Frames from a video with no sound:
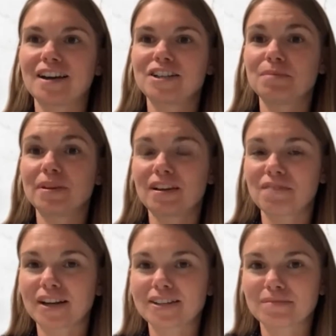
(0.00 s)
do we think
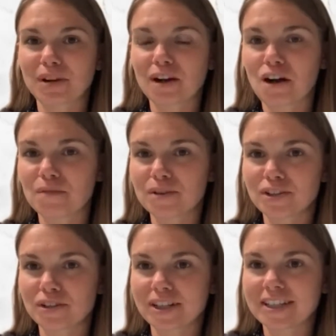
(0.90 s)
ransomware
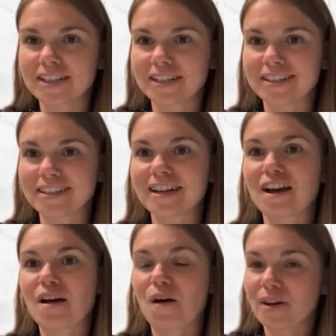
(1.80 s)
co-insurances
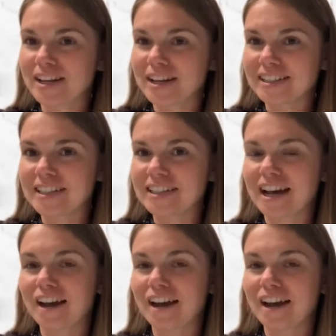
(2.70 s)
are here to stay?